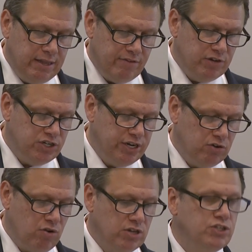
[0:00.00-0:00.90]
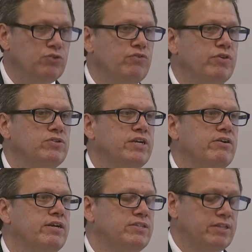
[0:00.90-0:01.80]
leveraging across two of those
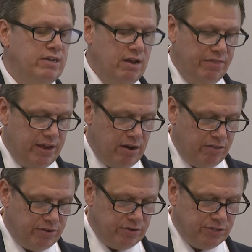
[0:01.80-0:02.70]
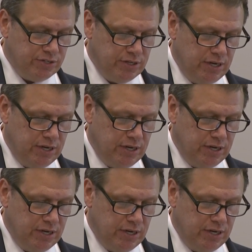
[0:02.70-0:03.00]
areas than others.